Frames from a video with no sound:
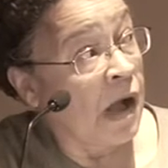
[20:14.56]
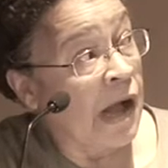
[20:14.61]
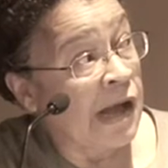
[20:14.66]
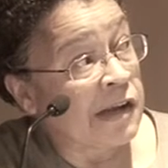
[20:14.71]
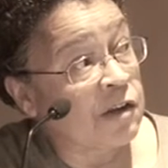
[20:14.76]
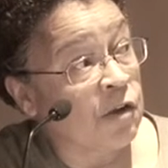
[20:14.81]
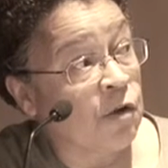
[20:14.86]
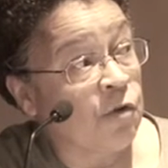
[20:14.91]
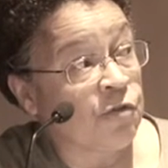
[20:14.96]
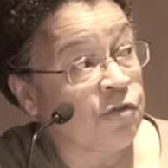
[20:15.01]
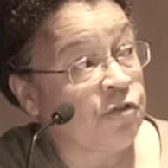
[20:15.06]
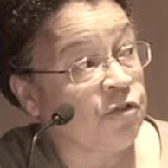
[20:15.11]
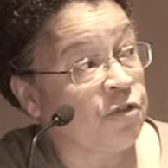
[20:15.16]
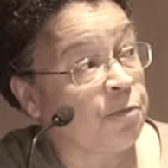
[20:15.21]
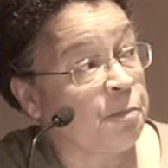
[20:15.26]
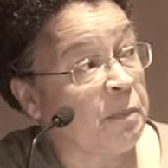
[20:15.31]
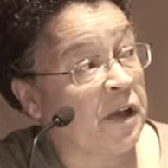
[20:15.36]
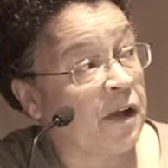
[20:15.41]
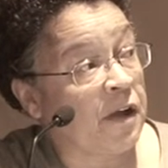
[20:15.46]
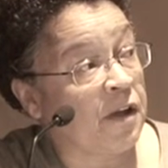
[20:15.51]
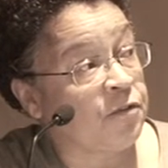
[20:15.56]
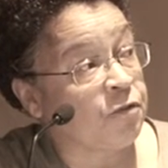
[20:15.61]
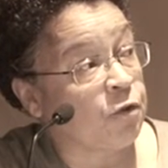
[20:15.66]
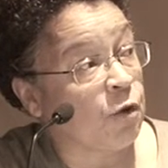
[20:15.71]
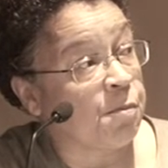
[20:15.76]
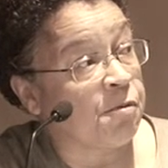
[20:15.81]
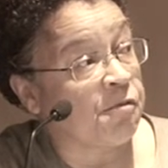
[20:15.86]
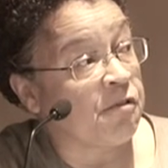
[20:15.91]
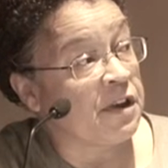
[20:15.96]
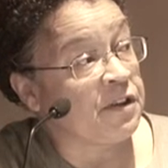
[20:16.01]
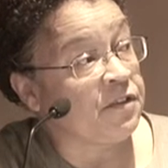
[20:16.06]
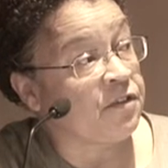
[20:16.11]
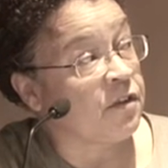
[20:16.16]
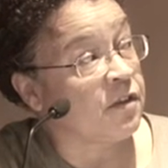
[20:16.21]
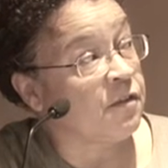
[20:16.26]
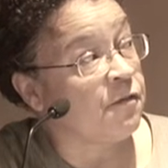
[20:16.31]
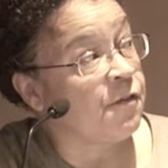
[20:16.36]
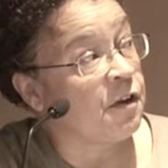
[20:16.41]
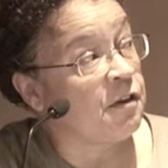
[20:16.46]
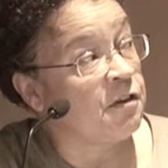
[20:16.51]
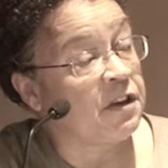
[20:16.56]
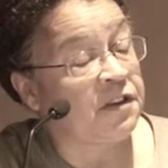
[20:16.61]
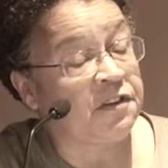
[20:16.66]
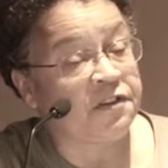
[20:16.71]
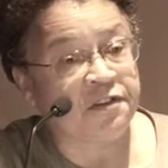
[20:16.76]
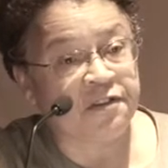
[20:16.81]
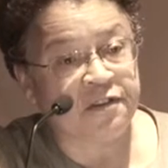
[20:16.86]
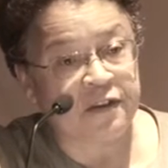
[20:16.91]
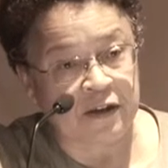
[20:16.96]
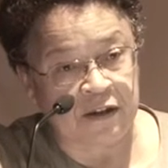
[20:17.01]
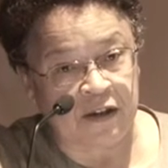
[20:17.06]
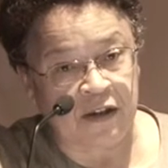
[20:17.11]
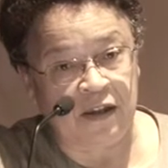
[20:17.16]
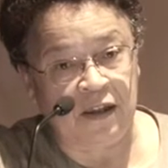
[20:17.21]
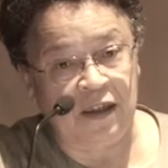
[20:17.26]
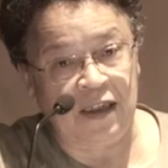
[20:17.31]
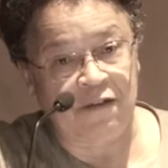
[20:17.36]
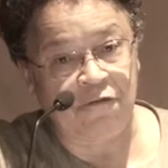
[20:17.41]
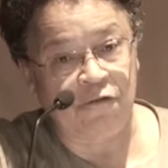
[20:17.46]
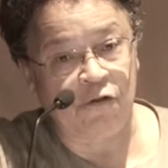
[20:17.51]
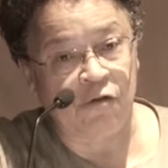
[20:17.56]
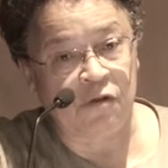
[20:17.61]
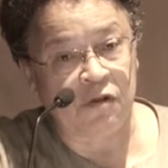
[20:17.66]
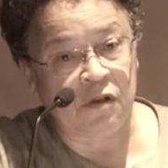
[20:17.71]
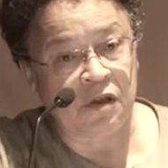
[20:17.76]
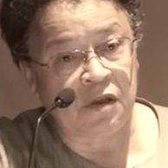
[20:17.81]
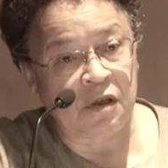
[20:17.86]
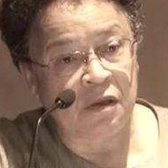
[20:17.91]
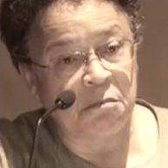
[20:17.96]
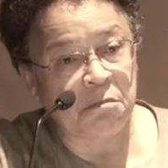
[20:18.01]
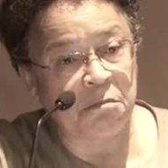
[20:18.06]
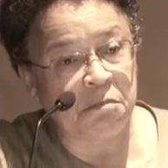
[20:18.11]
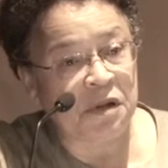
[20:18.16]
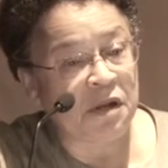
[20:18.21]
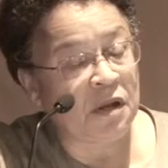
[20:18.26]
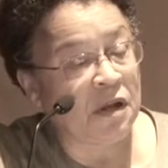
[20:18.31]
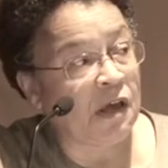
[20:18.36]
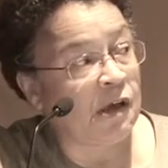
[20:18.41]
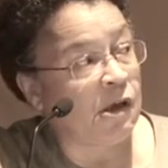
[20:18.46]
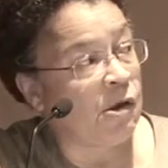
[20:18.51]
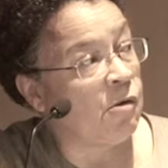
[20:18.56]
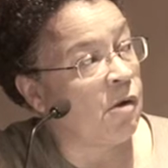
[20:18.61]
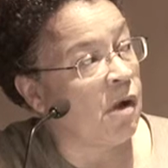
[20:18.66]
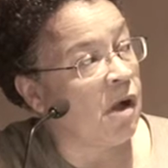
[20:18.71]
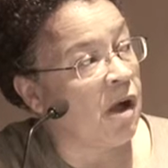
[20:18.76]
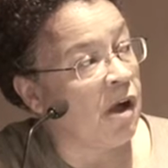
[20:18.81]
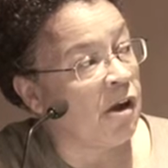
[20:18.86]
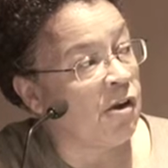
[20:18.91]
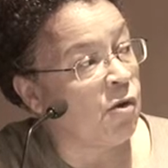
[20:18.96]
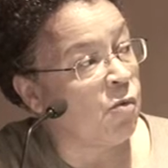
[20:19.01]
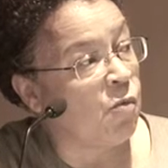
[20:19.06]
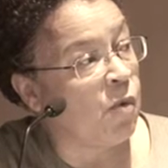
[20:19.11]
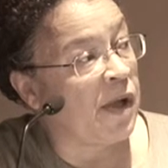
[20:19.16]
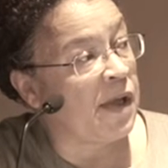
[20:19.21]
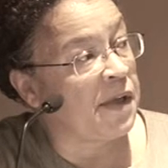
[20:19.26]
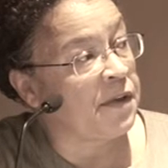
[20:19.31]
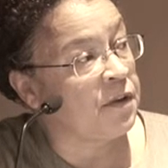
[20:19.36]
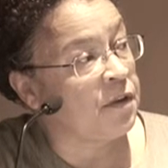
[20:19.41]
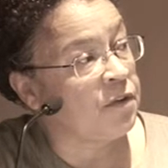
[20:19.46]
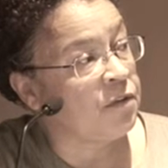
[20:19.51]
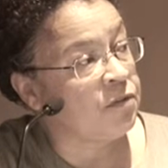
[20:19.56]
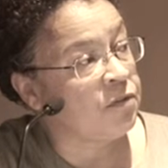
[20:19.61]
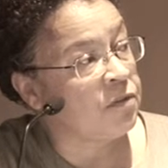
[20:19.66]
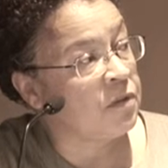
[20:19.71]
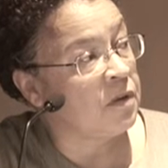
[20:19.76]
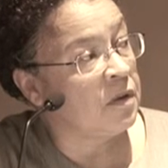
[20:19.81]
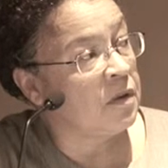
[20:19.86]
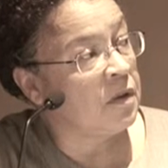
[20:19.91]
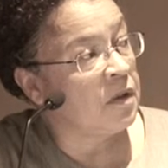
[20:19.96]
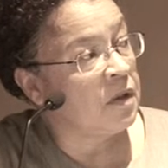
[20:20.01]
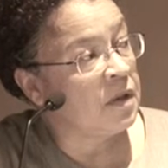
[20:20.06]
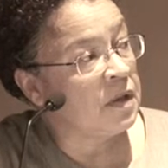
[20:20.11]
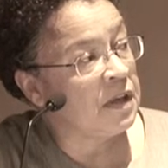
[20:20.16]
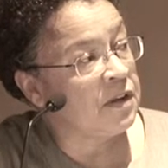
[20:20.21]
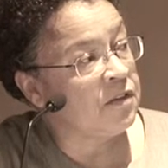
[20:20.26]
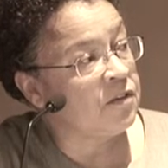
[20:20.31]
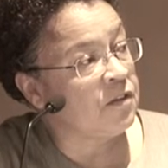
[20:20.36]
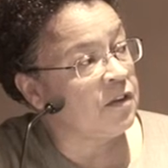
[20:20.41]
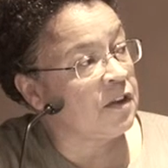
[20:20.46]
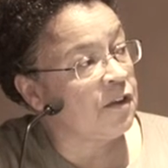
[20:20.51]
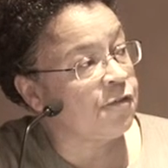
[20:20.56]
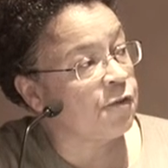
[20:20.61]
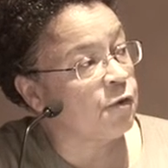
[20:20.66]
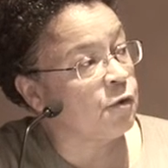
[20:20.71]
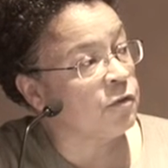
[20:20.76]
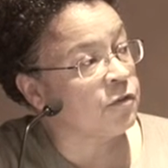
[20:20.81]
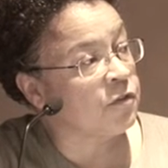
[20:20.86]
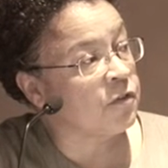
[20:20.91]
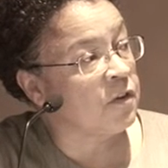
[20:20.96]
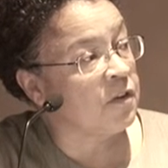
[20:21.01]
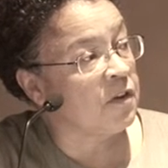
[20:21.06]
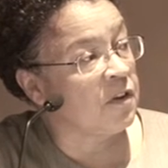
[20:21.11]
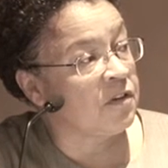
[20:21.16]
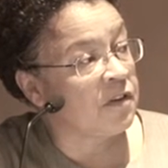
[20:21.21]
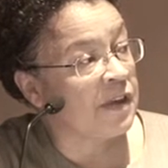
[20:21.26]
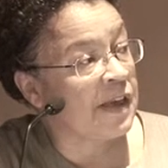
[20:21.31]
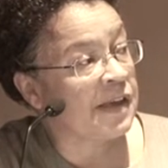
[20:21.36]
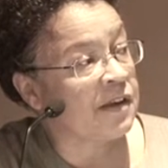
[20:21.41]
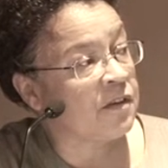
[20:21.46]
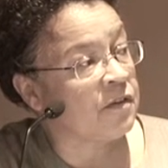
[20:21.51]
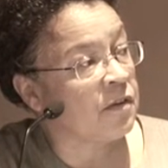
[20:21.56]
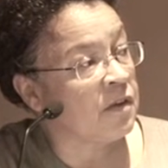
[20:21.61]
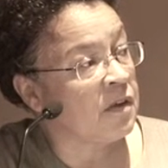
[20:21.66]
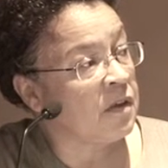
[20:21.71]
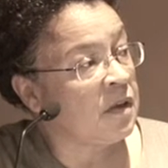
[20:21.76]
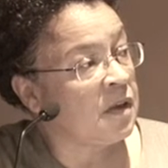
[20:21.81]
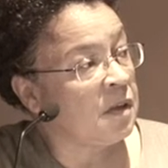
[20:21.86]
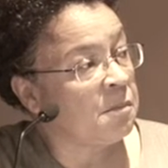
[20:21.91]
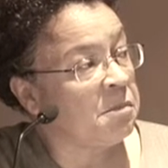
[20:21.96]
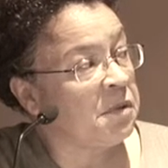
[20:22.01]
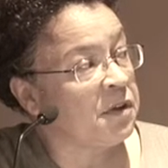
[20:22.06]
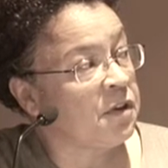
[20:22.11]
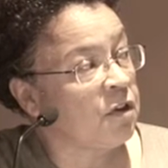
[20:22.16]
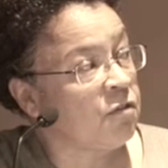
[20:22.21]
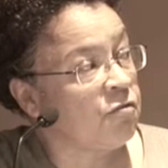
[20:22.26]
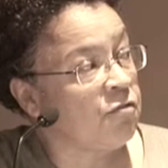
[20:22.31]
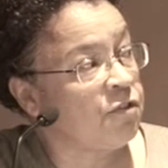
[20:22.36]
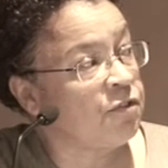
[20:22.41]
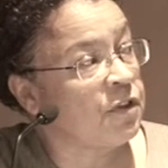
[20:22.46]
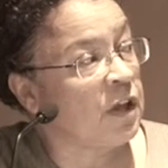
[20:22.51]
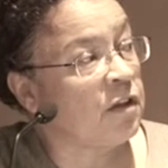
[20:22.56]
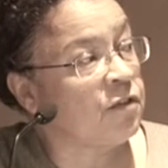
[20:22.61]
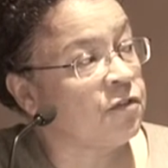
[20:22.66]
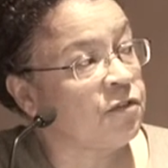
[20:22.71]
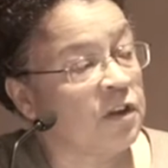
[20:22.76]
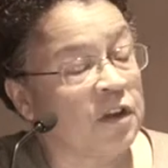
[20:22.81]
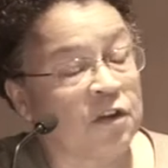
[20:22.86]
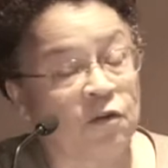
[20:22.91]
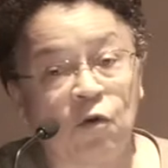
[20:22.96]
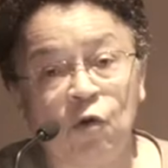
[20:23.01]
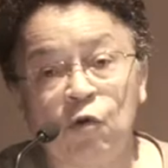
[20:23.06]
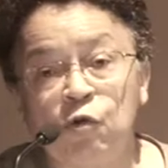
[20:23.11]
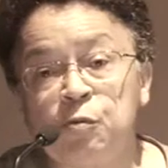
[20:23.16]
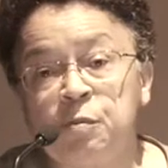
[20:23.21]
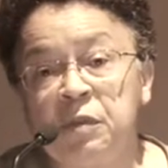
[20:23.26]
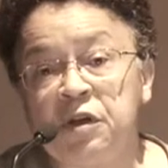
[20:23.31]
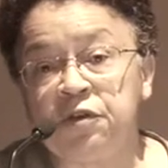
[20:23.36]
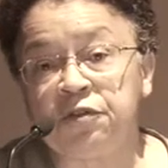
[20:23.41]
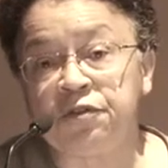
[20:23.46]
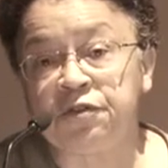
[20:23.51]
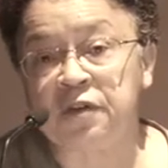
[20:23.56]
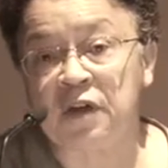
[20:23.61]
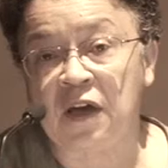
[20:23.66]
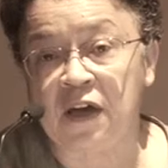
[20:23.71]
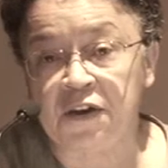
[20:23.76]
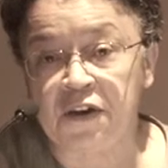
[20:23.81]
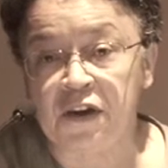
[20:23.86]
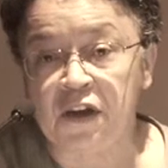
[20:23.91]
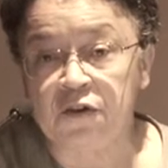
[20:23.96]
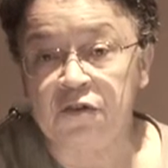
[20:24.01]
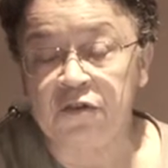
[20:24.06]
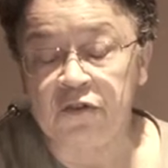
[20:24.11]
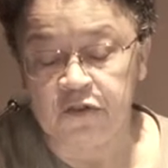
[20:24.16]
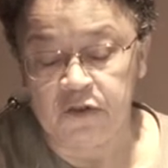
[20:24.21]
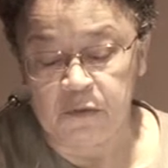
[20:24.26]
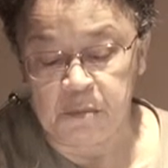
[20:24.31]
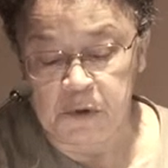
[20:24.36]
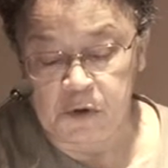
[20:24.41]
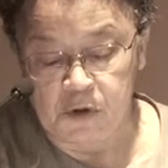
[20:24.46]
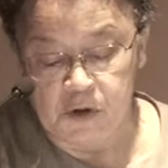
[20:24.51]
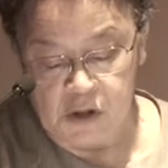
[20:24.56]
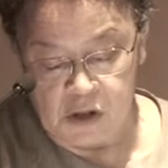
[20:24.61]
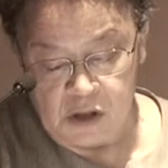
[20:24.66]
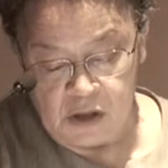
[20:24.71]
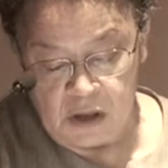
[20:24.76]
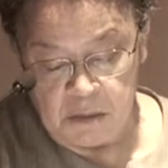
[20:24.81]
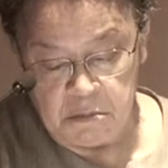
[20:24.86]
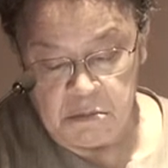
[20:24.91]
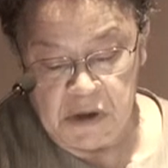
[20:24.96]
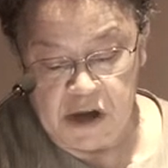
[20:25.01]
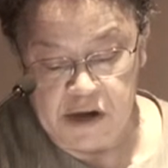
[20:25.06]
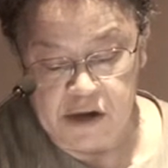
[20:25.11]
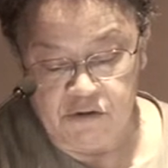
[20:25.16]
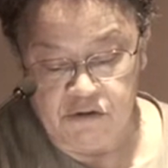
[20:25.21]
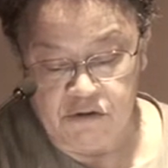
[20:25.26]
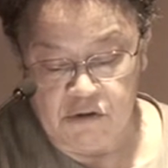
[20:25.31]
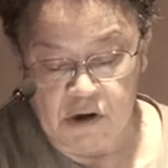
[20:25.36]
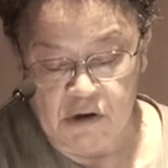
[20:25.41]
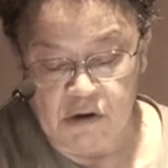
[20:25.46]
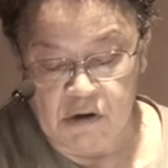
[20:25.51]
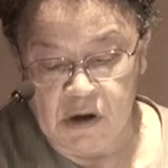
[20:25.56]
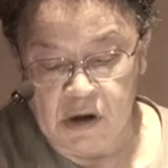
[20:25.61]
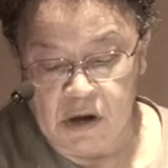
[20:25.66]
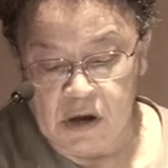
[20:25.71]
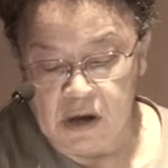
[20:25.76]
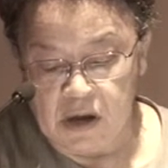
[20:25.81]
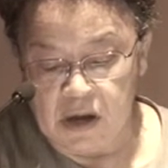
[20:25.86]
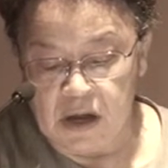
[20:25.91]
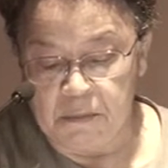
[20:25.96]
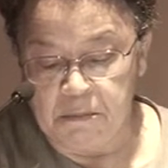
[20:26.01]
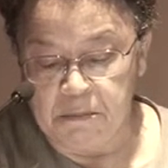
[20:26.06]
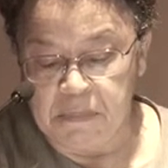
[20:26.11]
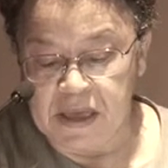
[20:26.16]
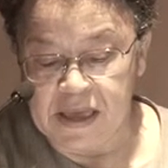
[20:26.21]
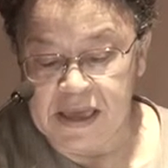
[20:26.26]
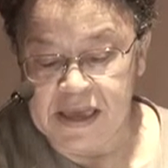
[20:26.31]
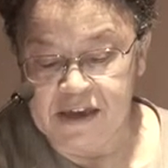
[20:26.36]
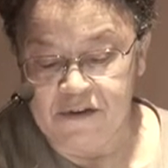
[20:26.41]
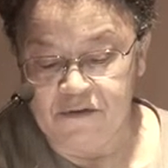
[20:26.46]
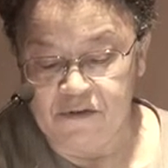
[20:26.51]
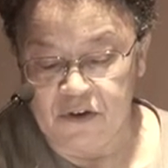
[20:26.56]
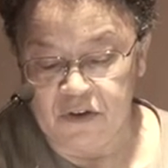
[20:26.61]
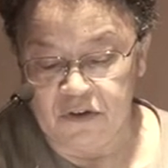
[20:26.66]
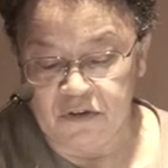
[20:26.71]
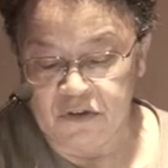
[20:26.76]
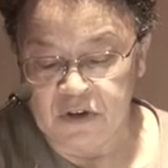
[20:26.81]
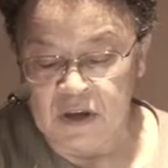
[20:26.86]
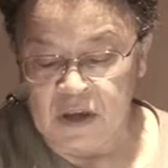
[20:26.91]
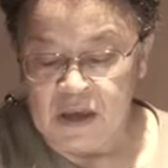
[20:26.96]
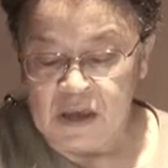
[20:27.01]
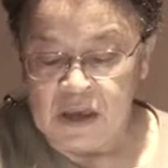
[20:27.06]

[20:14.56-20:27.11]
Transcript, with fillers: Unconscious bias operates at a very subtle level below our awareness. It's difficult to detect, but it results in almost unnoticeable micro um, behaviors.